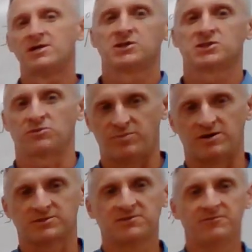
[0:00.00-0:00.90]
So
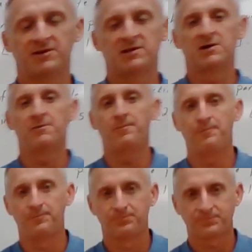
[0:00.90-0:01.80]
pause the video,
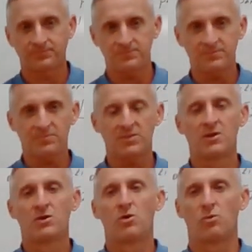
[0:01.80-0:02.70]

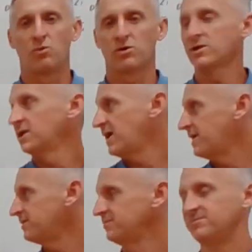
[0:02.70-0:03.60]
work it
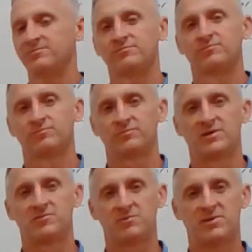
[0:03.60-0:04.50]
out,
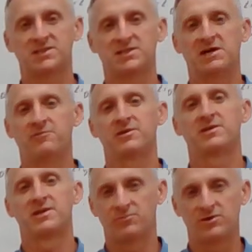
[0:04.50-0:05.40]
give your best effort,
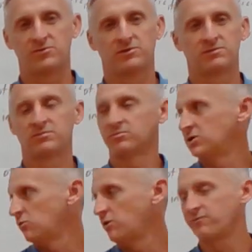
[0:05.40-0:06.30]
and then we will
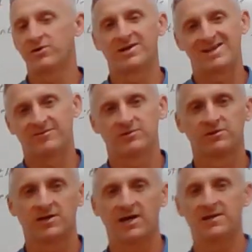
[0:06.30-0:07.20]
go over and have a
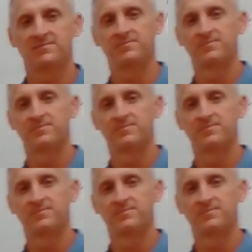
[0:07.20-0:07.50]
look at it.